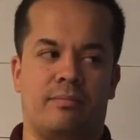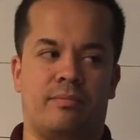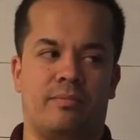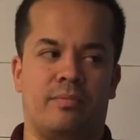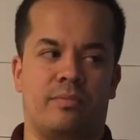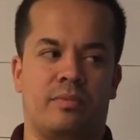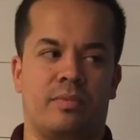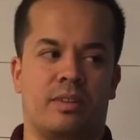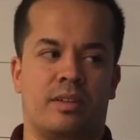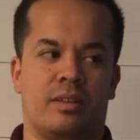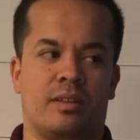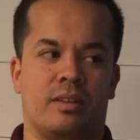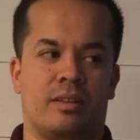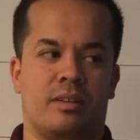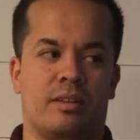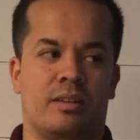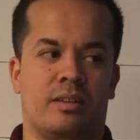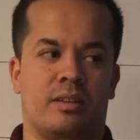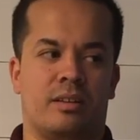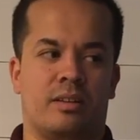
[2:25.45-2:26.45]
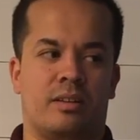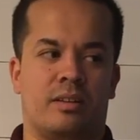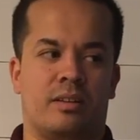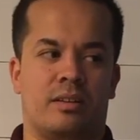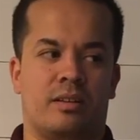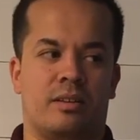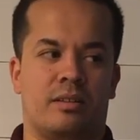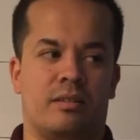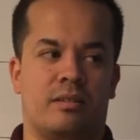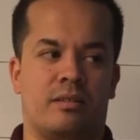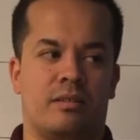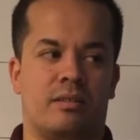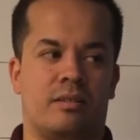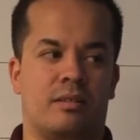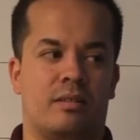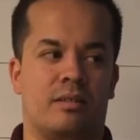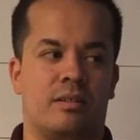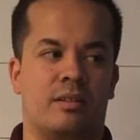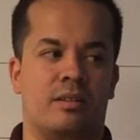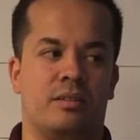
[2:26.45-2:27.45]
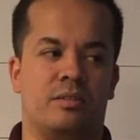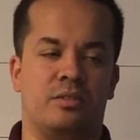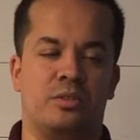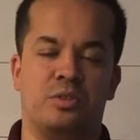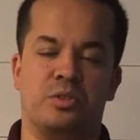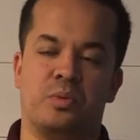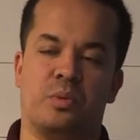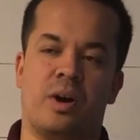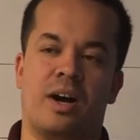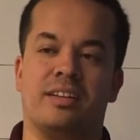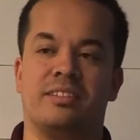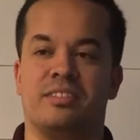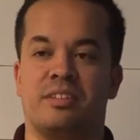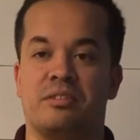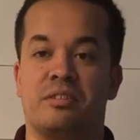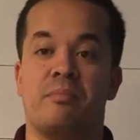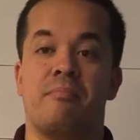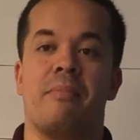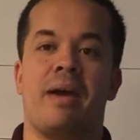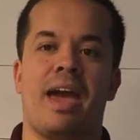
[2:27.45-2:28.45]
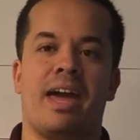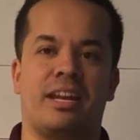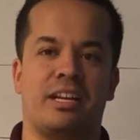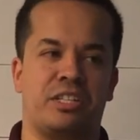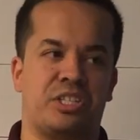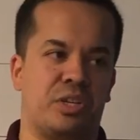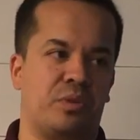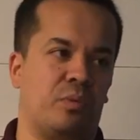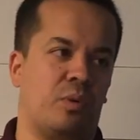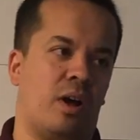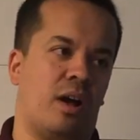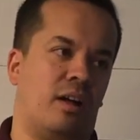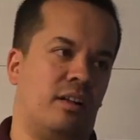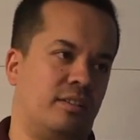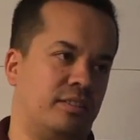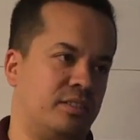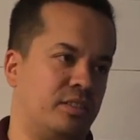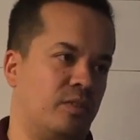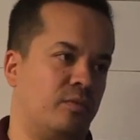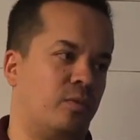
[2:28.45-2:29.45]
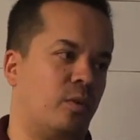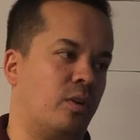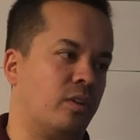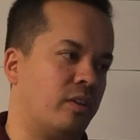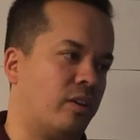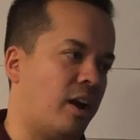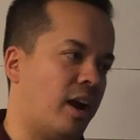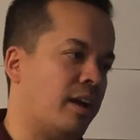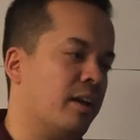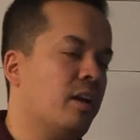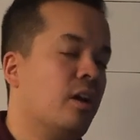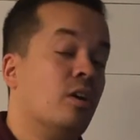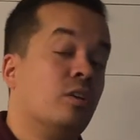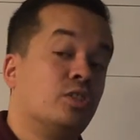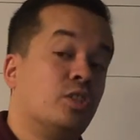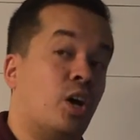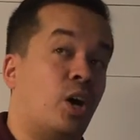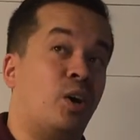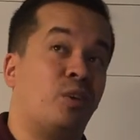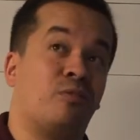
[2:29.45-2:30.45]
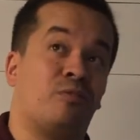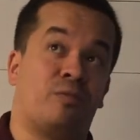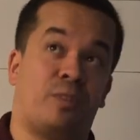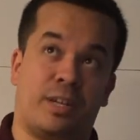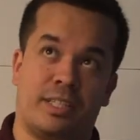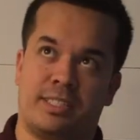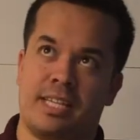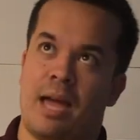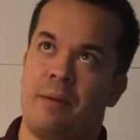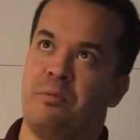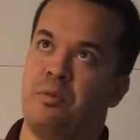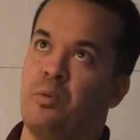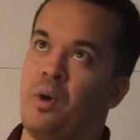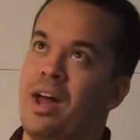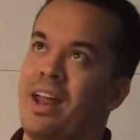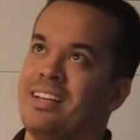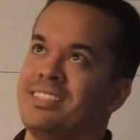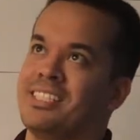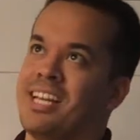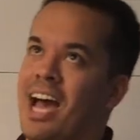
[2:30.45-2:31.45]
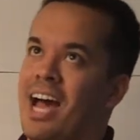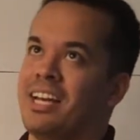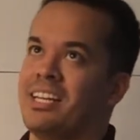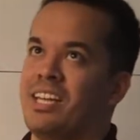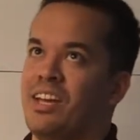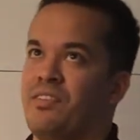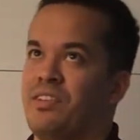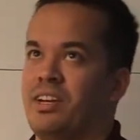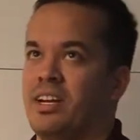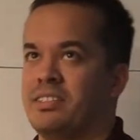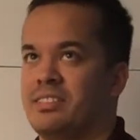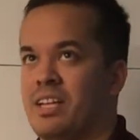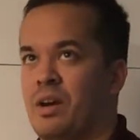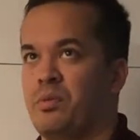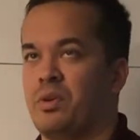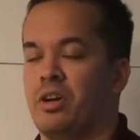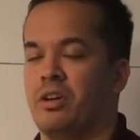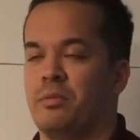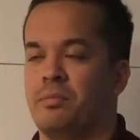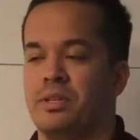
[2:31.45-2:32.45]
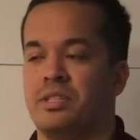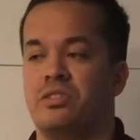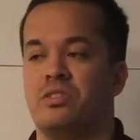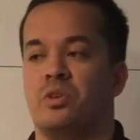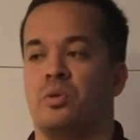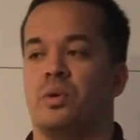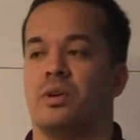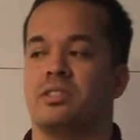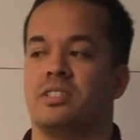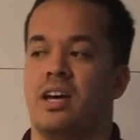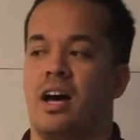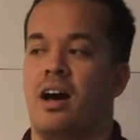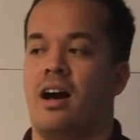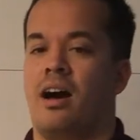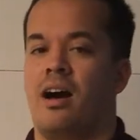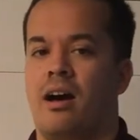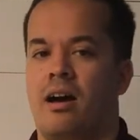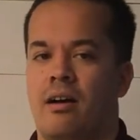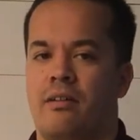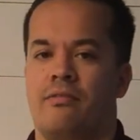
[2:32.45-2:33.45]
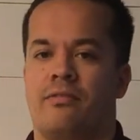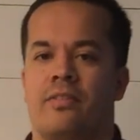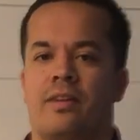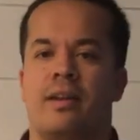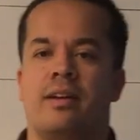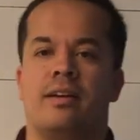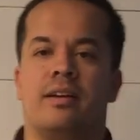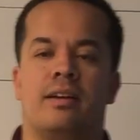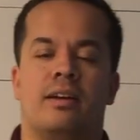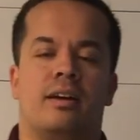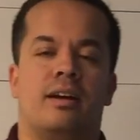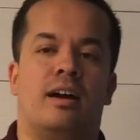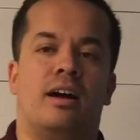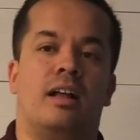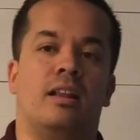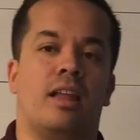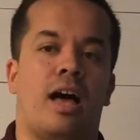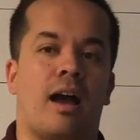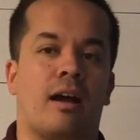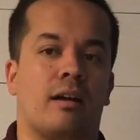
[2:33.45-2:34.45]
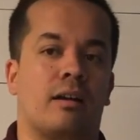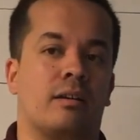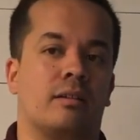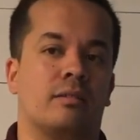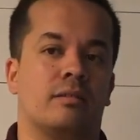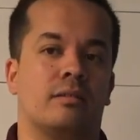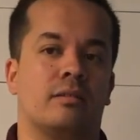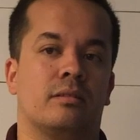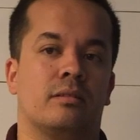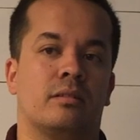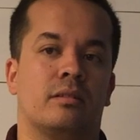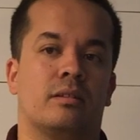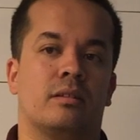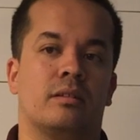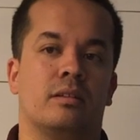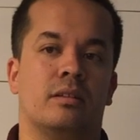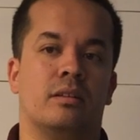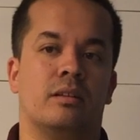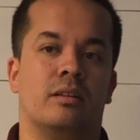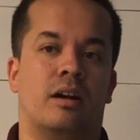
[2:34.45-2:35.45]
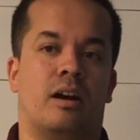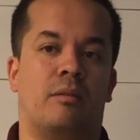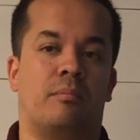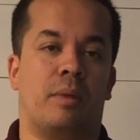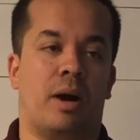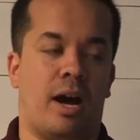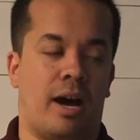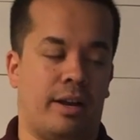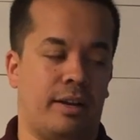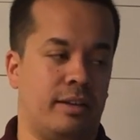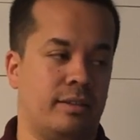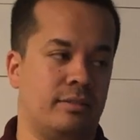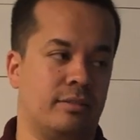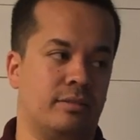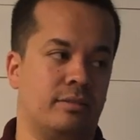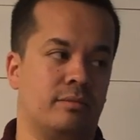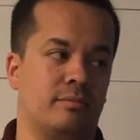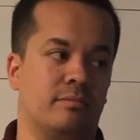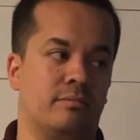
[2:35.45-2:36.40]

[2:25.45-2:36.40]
Kind of like take care of it use it wisely. Use it wisely, to manage it well and so forth, all right? So, for example, what has God given us that we are to be stewards of? Uh, lock? Our bodies. Our bodies.